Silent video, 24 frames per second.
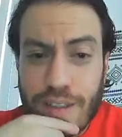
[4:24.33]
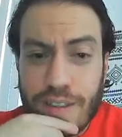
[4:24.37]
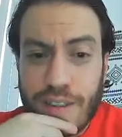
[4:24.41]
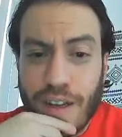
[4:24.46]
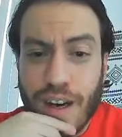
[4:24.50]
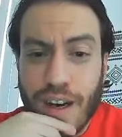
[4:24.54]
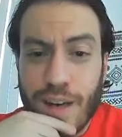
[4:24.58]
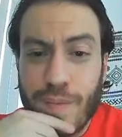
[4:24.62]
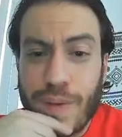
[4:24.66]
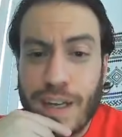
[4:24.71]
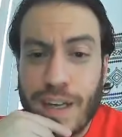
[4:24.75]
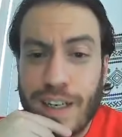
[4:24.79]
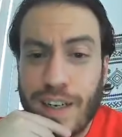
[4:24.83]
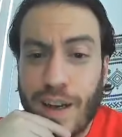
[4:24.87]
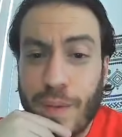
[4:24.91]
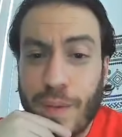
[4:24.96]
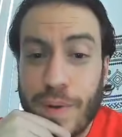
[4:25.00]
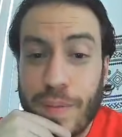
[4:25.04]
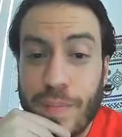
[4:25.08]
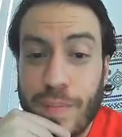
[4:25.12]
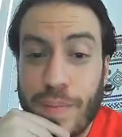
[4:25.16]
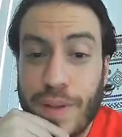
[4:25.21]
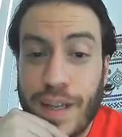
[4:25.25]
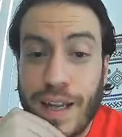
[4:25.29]
Todd might not
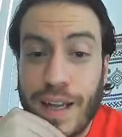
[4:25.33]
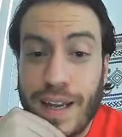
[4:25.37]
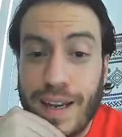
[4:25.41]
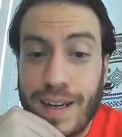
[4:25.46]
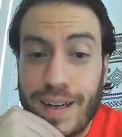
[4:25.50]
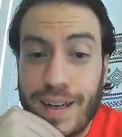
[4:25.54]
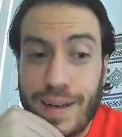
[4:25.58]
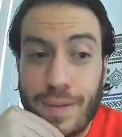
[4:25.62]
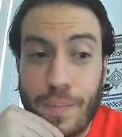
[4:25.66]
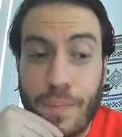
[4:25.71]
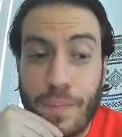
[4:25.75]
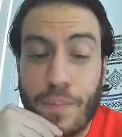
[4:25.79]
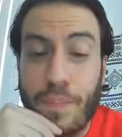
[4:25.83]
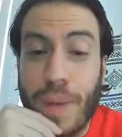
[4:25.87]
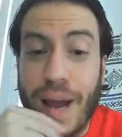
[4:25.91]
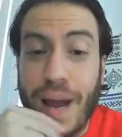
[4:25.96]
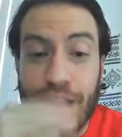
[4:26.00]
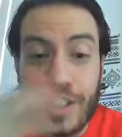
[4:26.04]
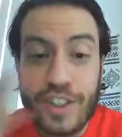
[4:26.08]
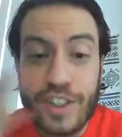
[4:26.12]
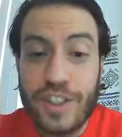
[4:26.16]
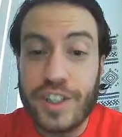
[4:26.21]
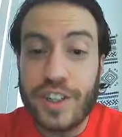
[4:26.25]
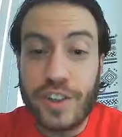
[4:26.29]
be playing
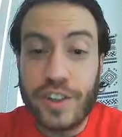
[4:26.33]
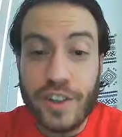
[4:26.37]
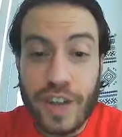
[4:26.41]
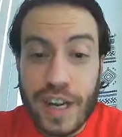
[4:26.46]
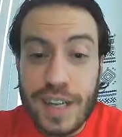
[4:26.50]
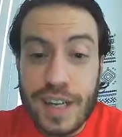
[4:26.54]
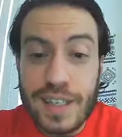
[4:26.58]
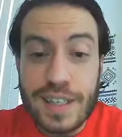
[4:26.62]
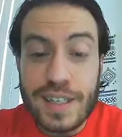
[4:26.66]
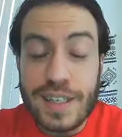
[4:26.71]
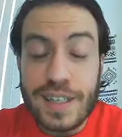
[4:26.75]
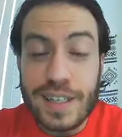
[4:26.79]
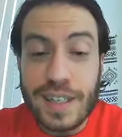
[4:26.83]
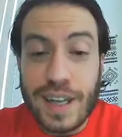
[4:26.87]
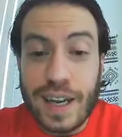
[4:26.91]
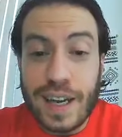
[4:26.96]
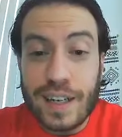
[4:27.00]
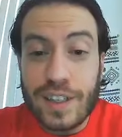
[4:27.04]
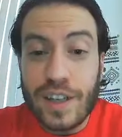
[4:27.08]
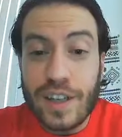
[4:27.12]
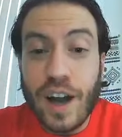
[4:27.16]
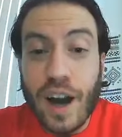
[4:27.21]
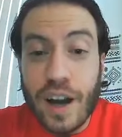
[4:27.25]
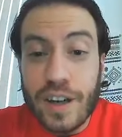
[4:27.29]
batshit crazy
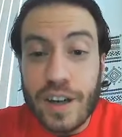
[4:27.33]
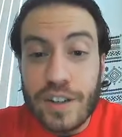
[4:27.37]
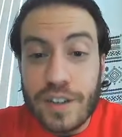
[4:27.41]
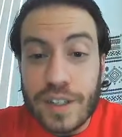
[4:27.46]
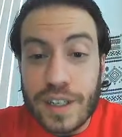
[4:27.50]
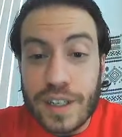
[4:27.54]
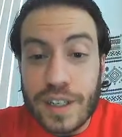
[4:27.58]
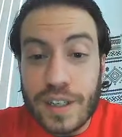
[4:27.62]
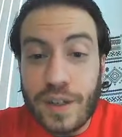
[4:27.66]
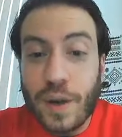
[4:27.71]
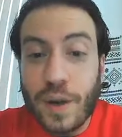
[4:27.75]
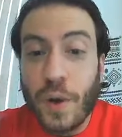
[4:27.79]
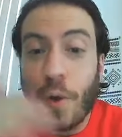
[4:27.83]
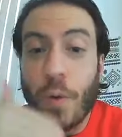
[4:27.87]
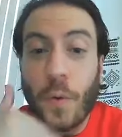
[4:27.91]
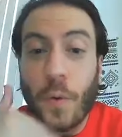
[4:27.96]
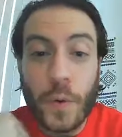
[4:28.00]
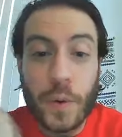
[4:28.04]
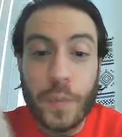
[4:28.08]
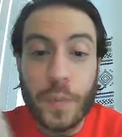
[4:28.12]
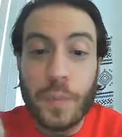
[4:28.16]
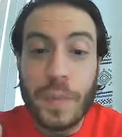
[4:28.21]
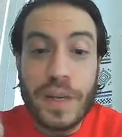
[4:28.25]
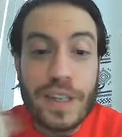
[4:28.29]
like Todrick
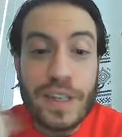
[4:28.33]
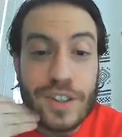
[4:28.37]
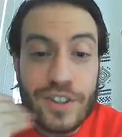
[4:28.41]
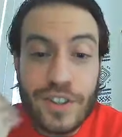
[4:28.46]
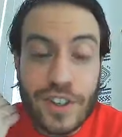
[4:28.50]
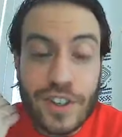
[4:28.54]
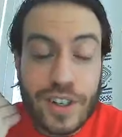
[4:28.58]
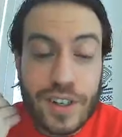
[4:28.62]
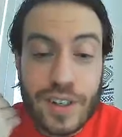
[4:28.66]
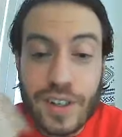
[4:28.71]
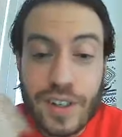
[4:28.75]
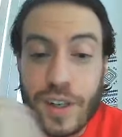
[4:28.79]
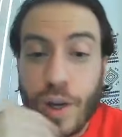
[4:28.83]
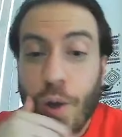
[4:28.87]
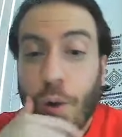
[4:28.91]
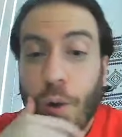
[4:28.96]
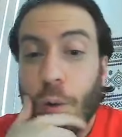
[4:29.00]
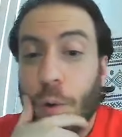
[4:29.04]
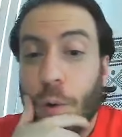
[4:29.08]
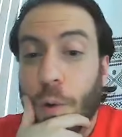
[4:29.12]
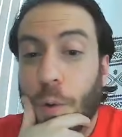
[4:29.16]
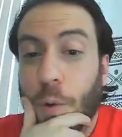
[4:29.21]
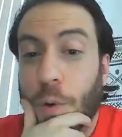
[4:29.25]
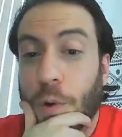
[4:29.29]
or Miesha
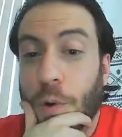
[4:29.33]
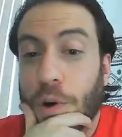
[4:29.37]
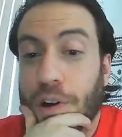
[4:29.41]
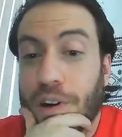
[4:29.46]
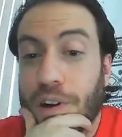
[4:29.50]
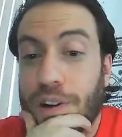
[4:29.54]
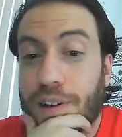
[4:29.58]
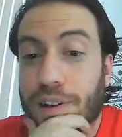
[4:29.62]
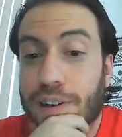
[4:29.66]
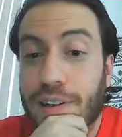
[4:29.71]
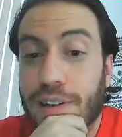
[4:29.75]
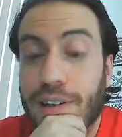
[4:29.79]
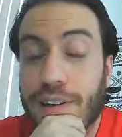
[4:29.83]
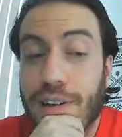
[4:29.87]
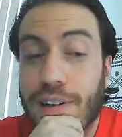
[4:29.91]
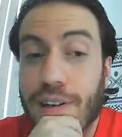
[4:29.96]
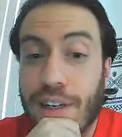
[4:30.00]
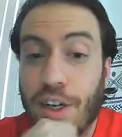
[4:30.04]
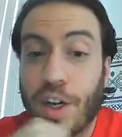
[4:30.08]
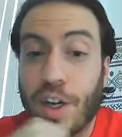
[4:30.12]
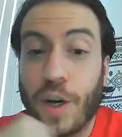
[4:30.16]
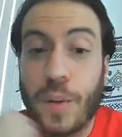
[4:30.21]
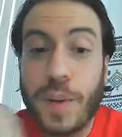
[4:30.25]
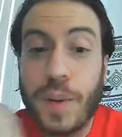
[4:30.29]
or
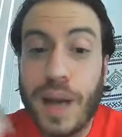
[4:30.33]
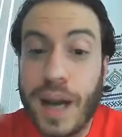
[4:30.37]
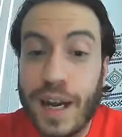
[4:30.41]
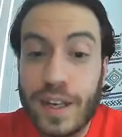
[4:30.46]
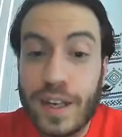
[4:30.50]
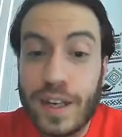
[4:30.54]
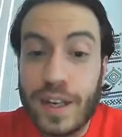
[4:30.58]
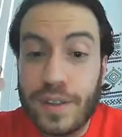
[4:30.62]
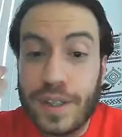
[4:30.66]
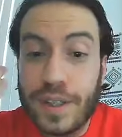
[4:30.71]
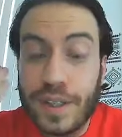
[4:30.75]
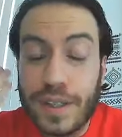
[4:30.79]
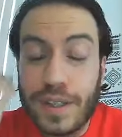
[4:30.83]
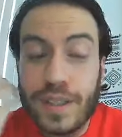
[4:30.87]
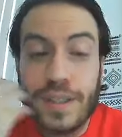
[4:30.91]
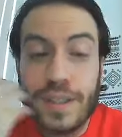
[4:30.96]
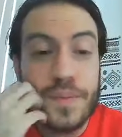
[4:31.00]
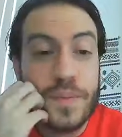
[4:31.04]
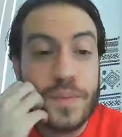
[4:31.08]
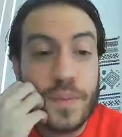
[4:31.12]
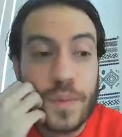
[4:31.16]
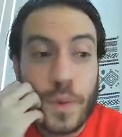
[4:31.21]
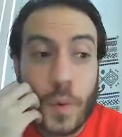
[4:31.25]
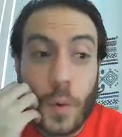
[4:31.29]
uh, Kirkpatrick
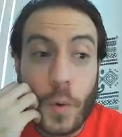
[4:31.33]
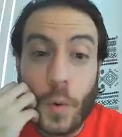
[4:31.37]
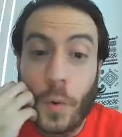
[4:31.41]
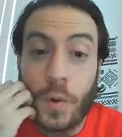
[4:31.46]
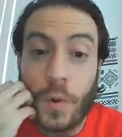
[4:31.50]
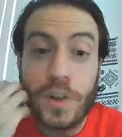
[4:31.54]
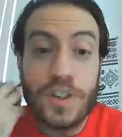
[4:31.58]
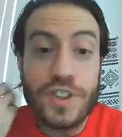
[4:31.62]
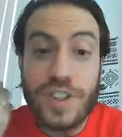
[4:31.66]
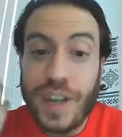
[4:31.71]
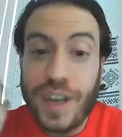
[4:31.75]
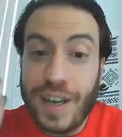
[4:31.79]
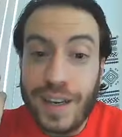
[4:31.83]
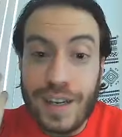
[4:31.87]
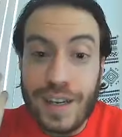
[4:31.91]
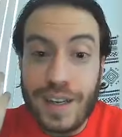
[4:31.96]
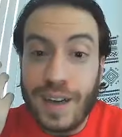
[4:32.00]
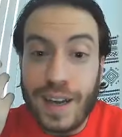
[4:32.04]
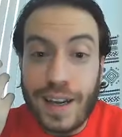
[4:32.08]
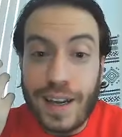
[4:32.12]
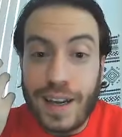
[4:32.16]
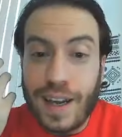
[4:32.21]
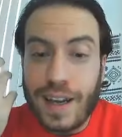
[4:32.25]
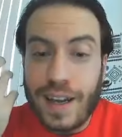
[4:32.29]
or Shayna,
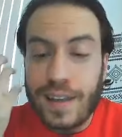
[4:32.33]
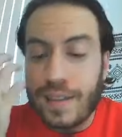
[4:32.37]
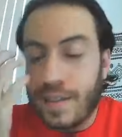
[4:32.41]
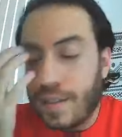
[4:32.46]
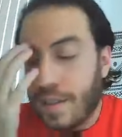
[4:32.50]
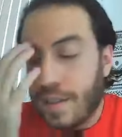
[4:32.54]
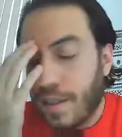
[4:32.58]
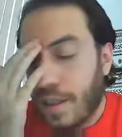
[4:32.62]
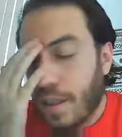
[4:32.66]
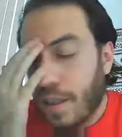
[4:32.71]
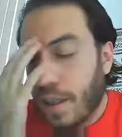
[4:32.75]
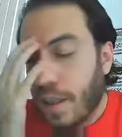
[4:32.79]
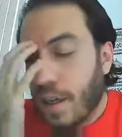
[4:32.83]
I guess.